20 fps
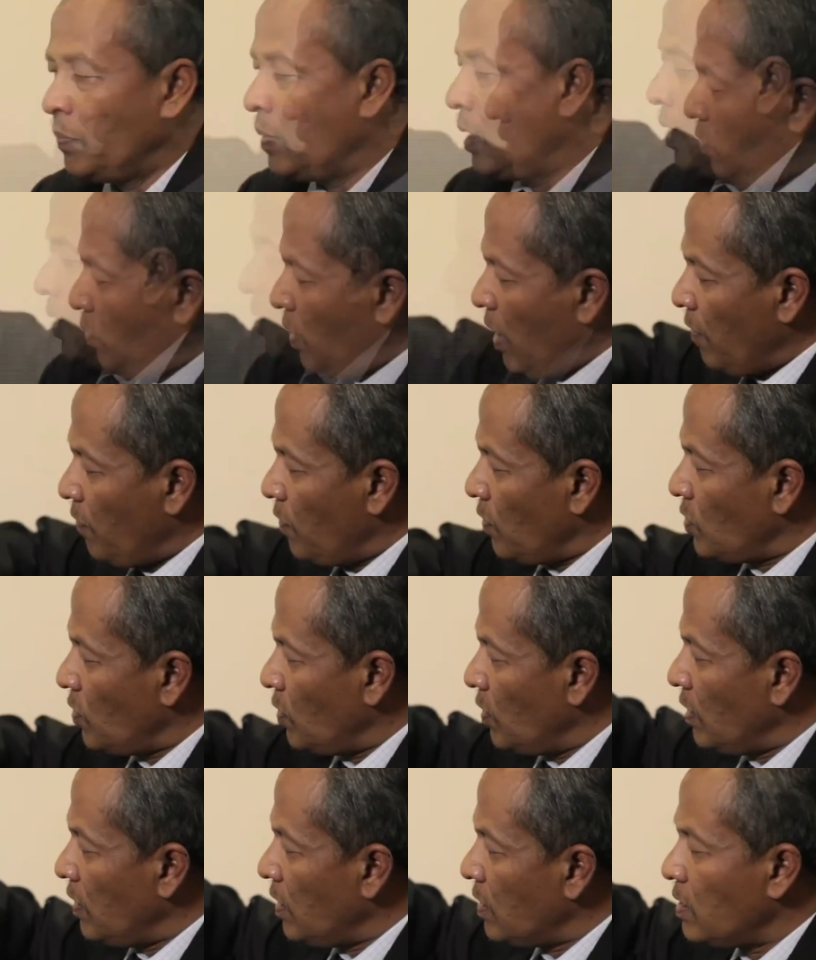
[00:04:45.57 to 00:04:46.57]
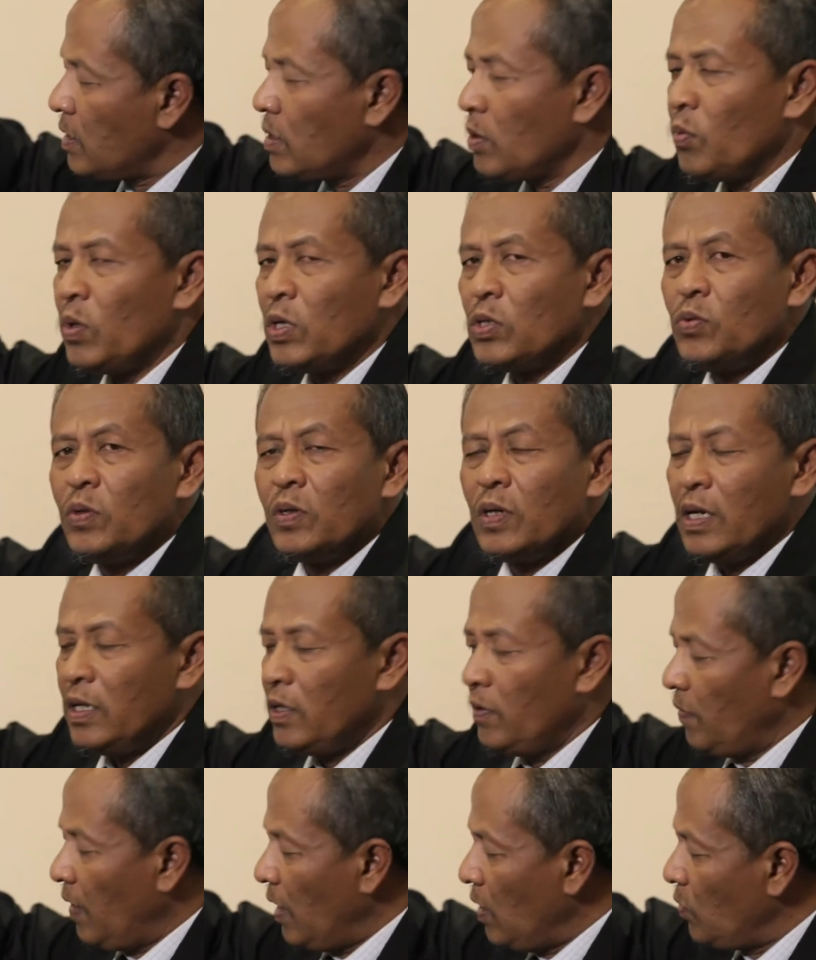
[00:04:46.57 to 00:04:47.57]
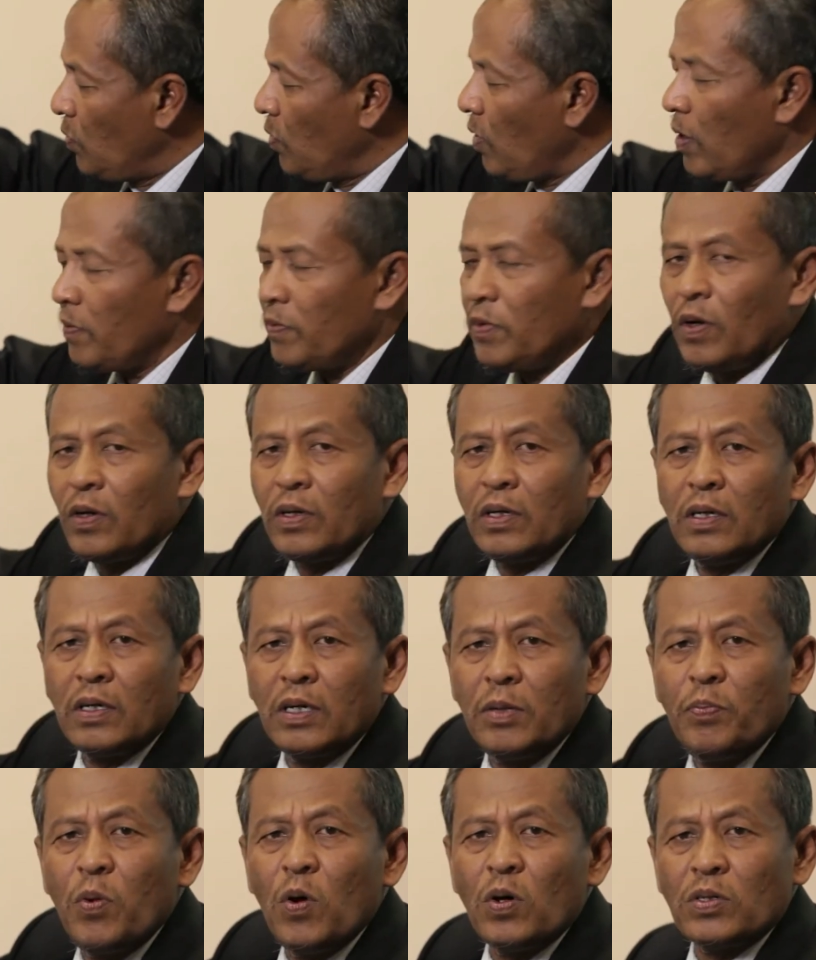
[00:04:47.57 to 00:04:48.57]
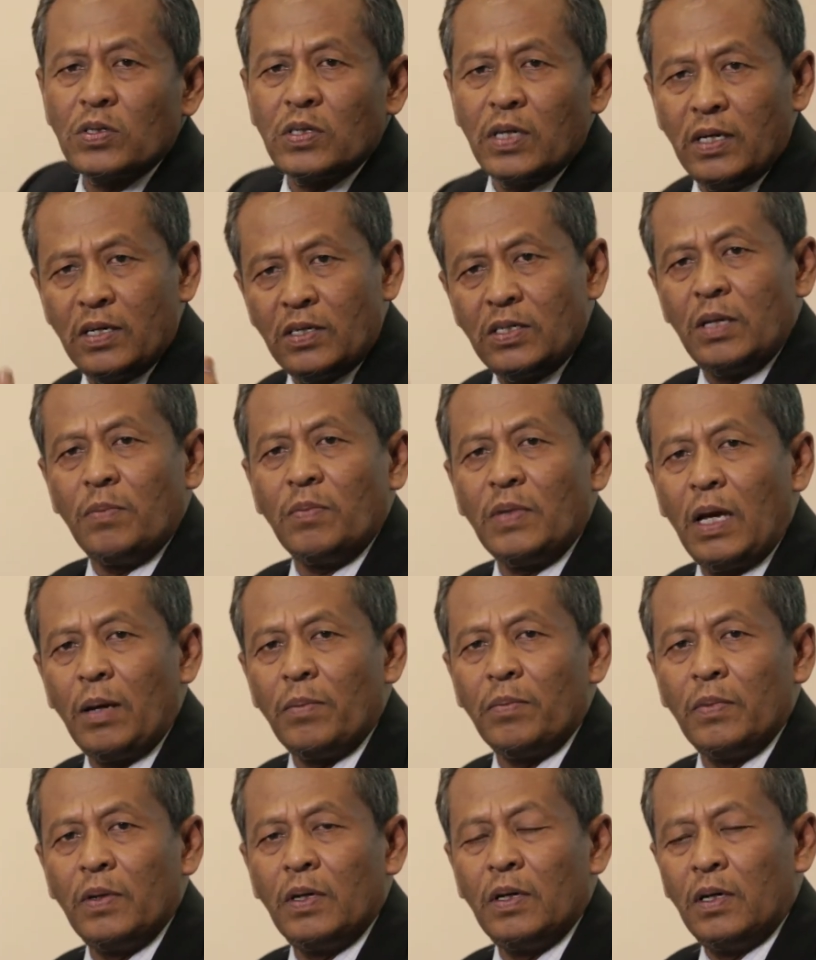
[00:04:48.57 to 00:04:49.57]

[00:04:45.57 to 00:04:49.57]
We have also in the system, once we run the value, we have got the reports at the same time.